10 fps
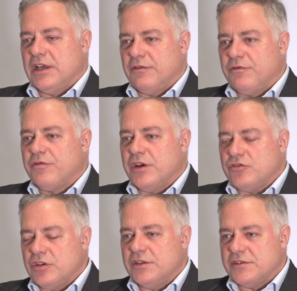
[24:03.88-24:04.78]
have
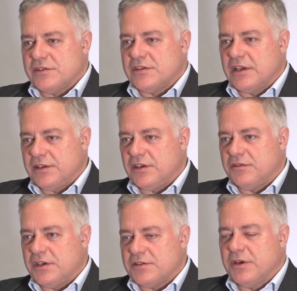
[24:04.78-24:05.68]
friction in society. I
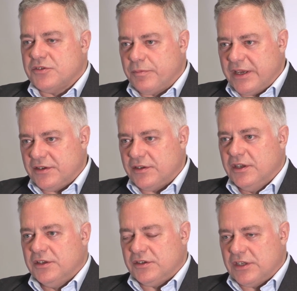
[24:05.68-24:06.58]
think it's much better
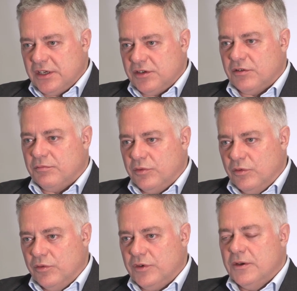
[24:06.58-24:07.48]
to take it on
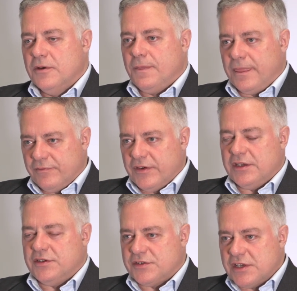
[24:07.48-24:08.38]
board,
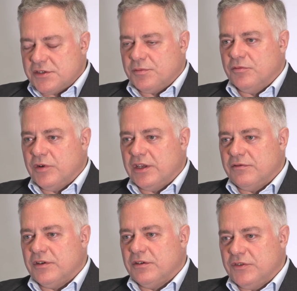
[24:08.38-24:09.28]
find a sensible way
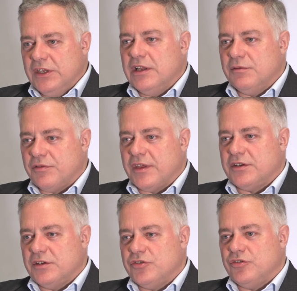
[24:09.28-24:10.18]
of dealing with
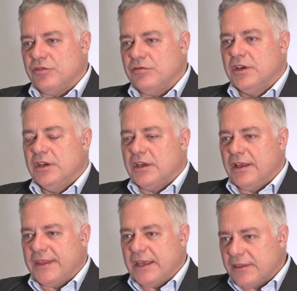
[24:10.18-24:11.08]
that issue.
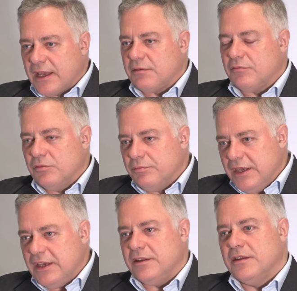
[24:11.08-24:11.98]
And then that will
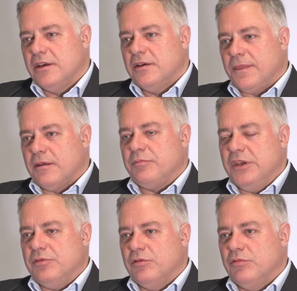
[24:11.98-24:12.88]
mean that
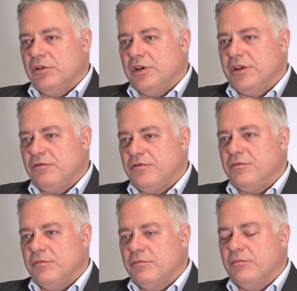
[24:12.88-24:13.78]
people will
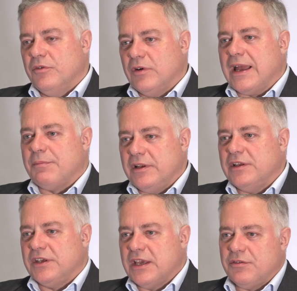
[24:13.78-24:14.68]
live more happily
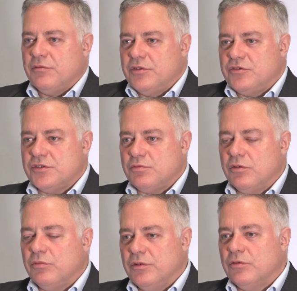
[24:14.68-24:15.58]
together, which is
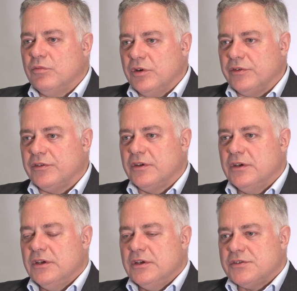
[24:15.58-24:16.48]
what we all want.
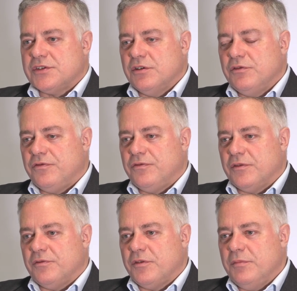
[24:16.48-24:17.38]
So
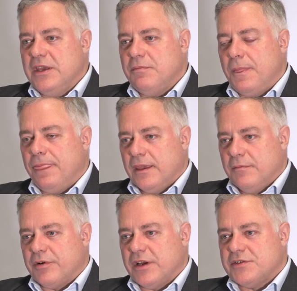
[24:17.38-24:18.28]
for me,
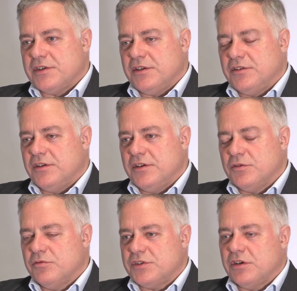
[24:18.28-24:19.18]
Brexit is
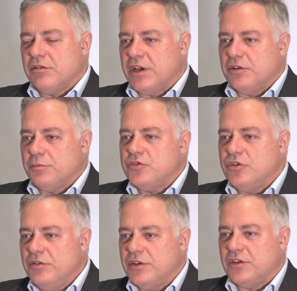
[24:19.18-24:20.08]
also a great
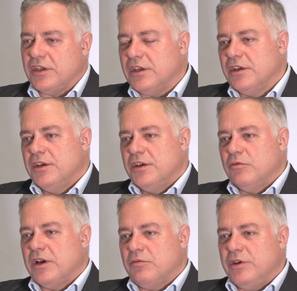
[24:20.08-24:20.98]
opportunity
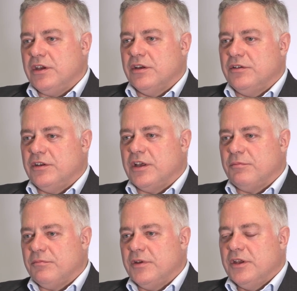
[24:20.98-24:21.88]
where we
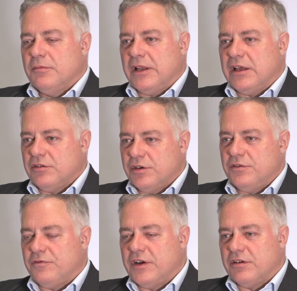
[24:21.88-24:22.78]
can plough our
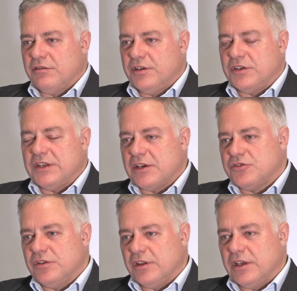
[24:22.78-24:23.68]
own furrow
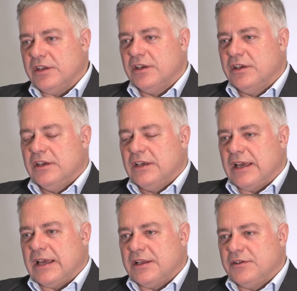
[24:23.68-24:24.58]
internationally.
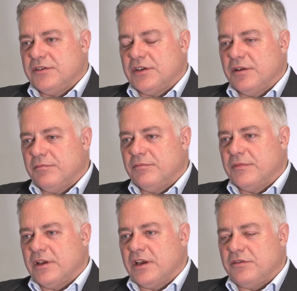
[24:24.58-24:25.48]

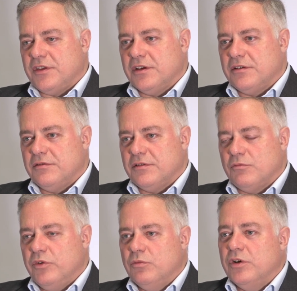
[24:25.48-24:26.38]
And I think
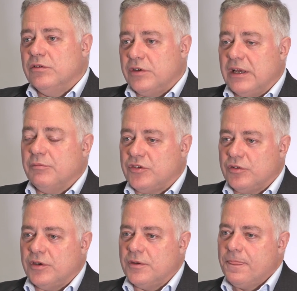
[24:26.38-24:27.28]
we will come
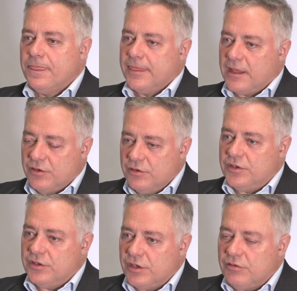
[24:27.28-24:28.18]
to a
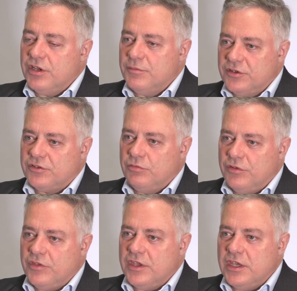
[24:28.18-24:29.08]
good agreement
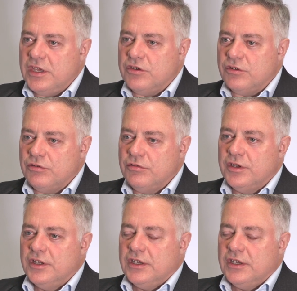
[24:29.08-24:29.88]
with the EU.